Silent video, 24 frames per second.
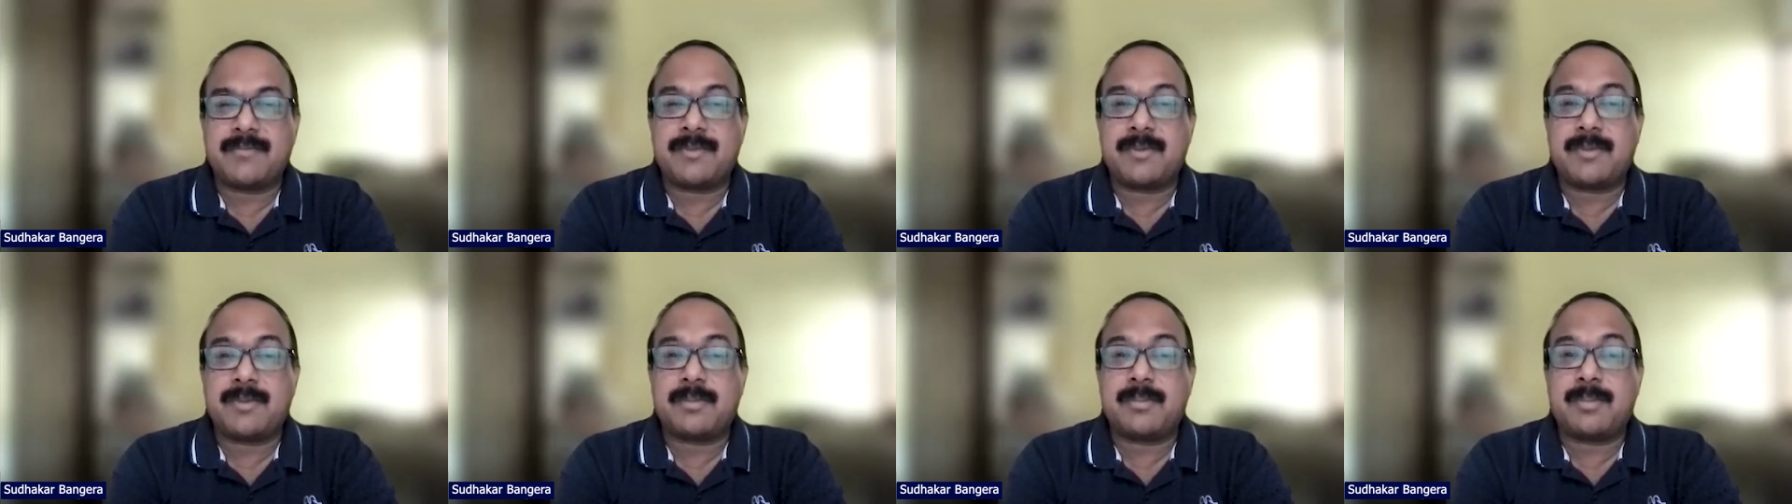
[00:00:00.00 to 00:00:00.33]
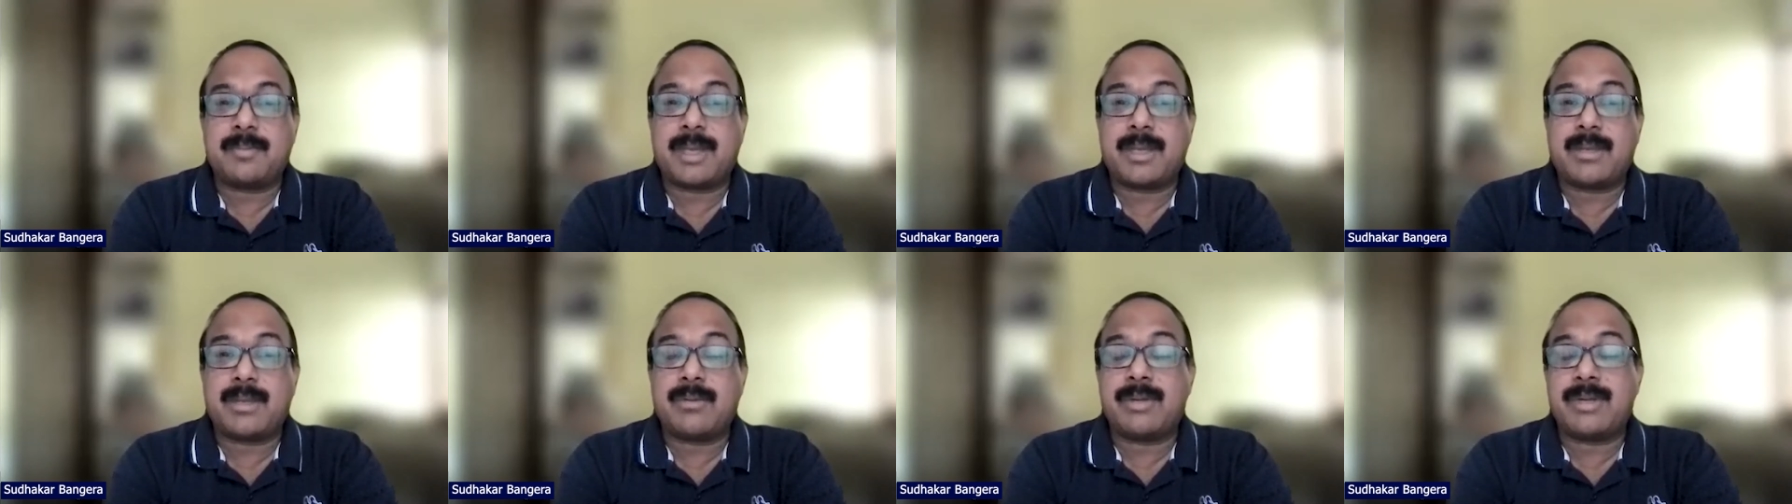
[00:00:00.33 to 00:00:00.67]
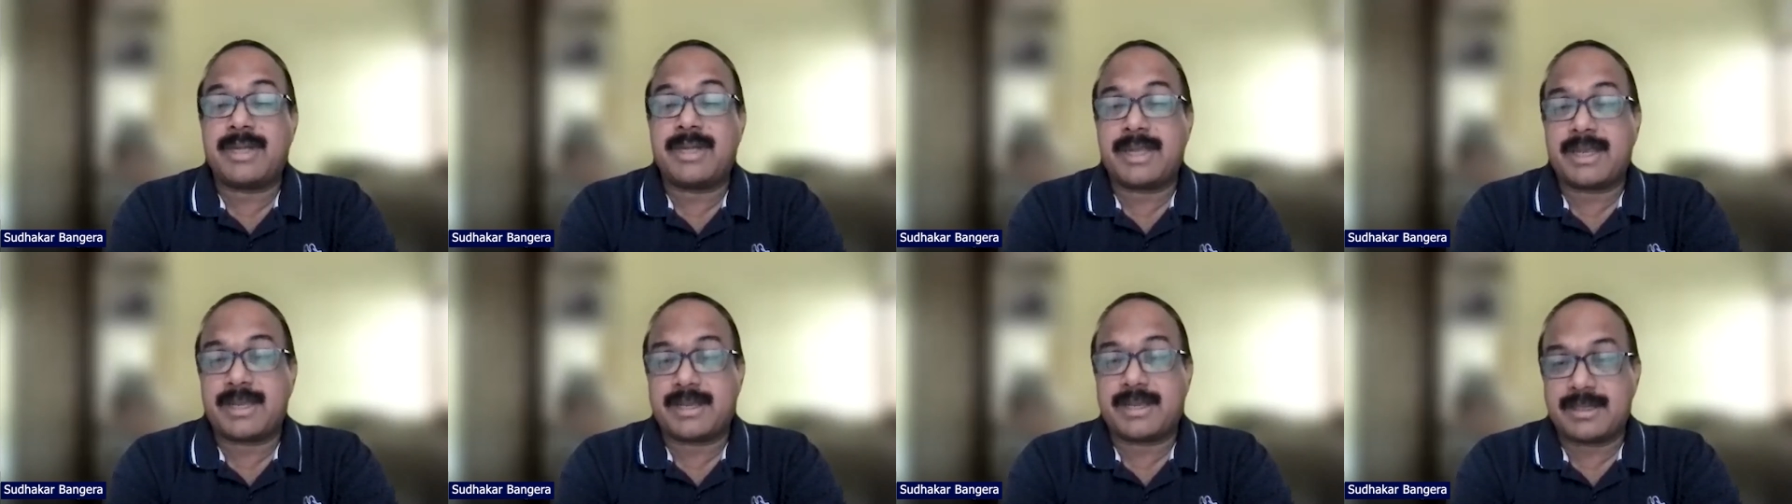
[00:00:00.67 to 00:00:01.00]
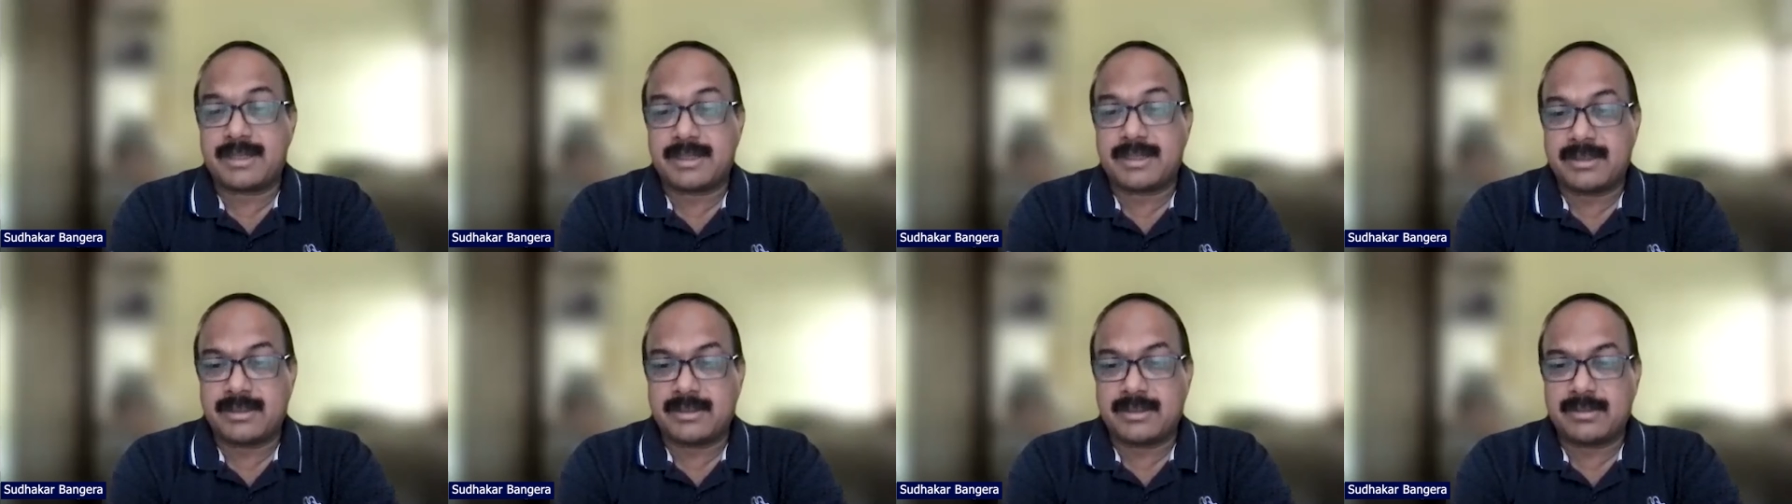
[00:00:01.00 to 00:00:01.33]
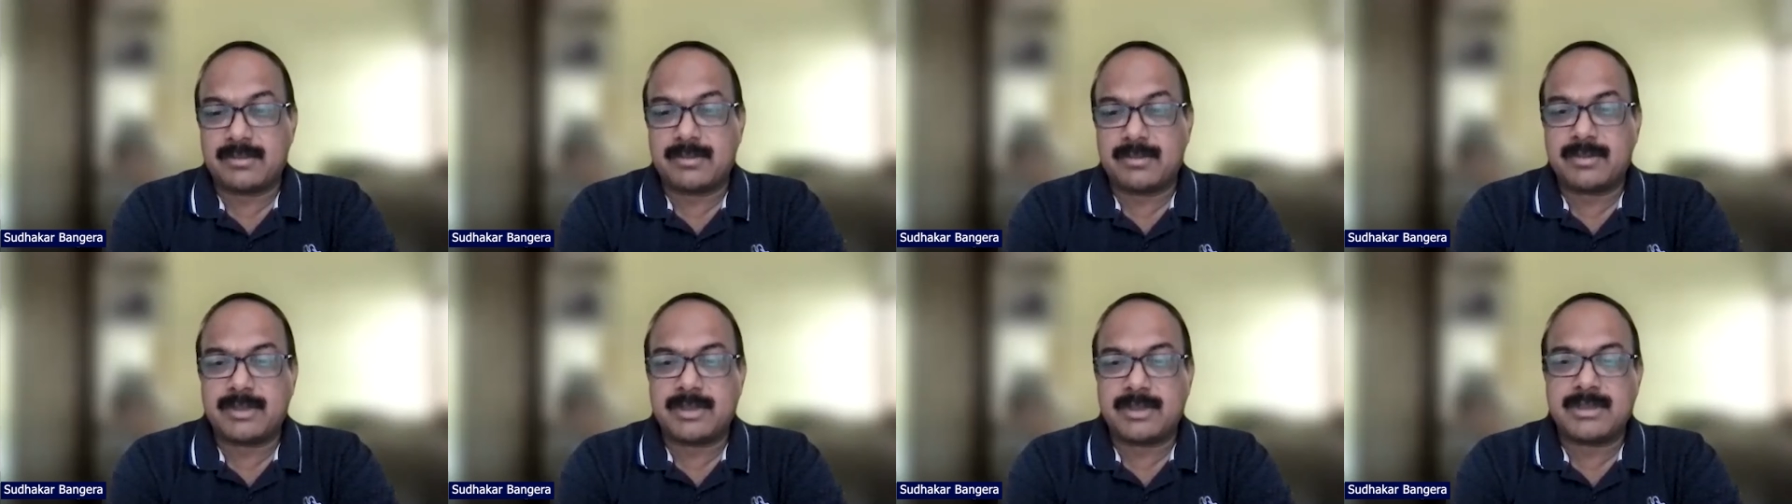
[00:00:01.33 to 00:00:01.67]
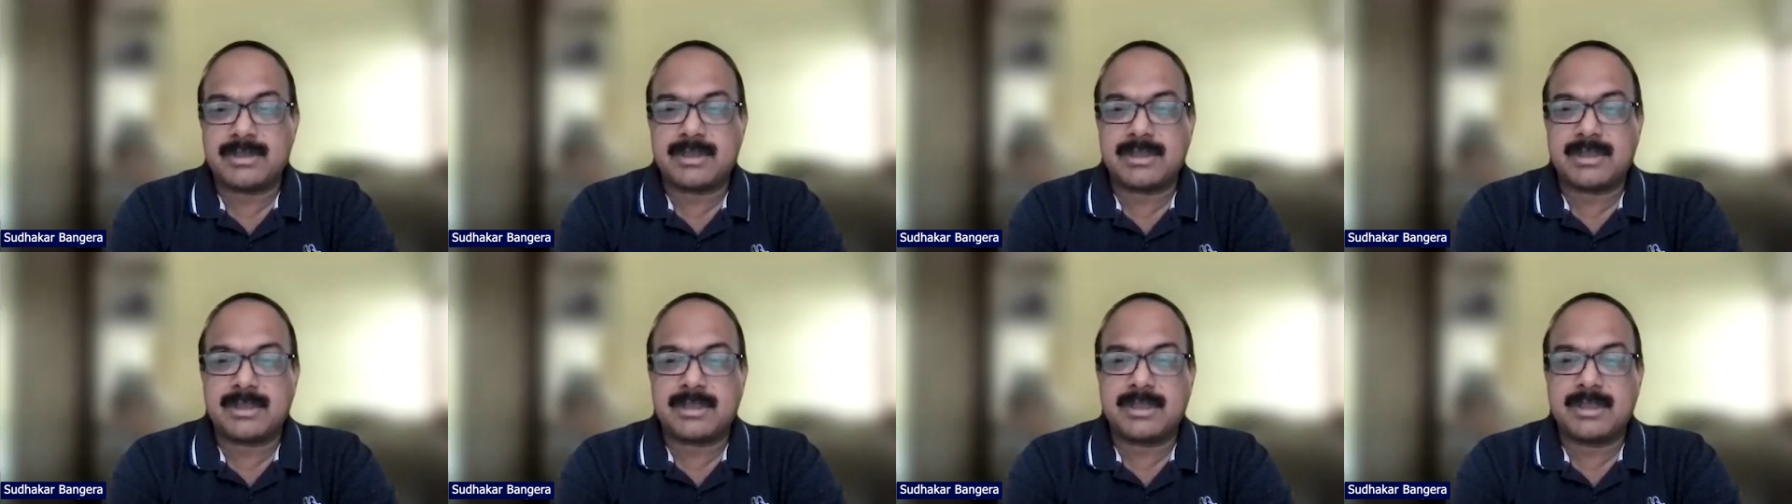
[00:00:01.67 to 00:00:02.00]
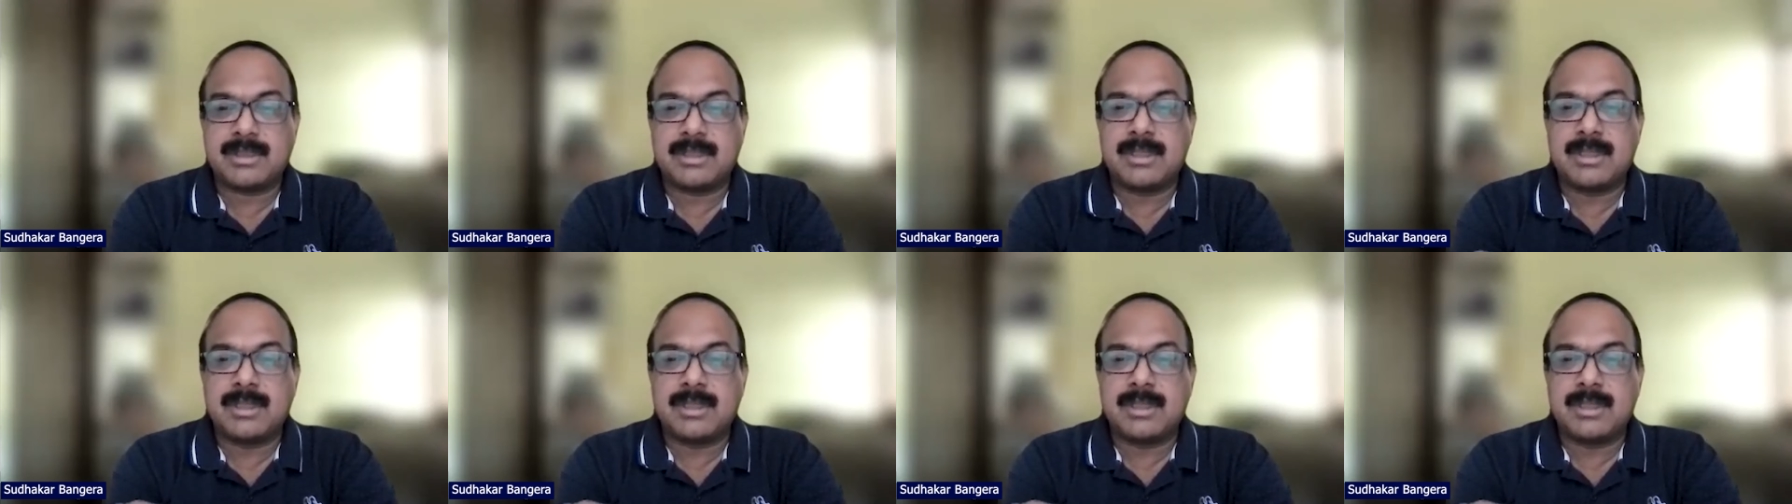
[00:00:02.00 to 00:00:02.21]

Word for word: from BioNTech, you know, which is a uh,